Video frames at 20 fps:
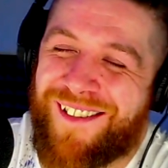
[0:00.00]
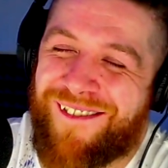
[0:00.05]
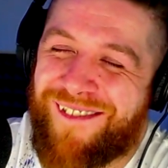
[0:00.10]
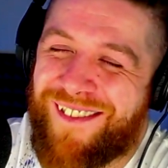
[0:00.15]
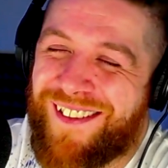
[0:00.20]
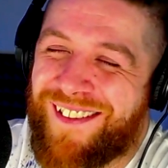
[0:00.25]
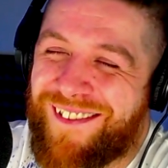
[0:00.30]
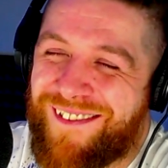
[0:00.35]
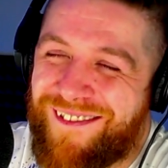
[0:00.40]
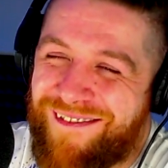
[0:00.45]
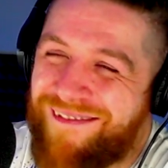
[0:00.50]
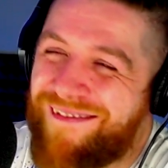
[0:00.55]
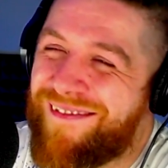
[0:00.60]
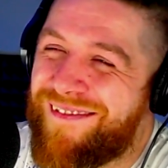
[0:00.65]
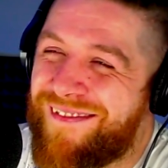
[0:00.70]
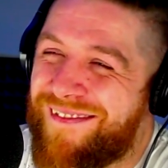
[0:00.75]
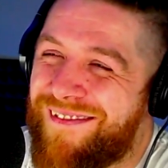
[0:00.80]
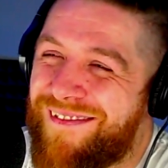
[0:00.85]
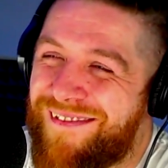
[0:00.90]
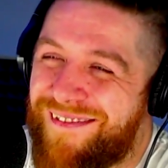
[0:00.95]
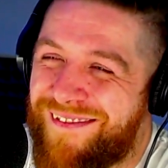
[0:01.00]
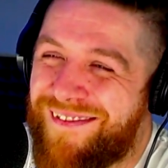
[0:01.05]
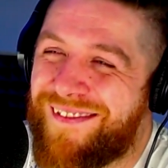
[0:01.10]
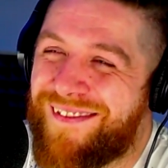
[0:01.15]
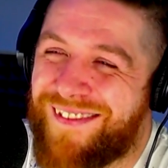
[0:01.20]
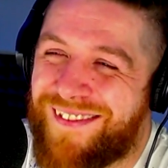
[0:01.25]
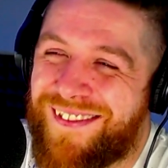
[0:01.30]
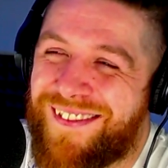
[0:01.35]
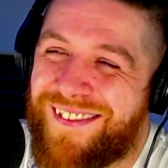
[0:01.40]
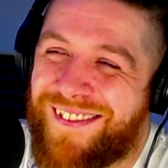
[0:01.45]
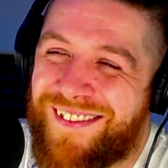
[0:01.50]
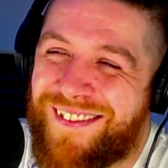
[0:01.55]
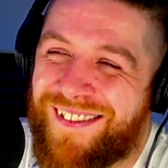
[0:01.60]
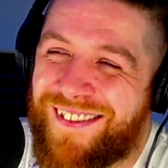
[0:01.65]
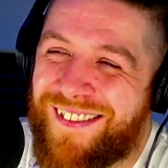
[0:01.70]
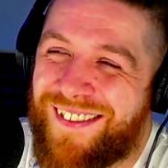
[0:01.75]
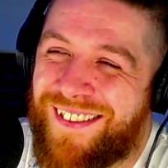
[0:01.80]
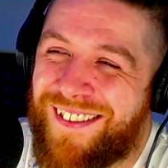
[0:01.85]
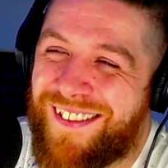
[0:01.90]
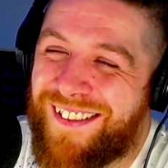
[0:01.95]
Face to face, it's completely
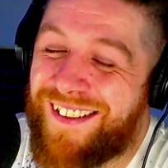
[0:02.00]
new for me.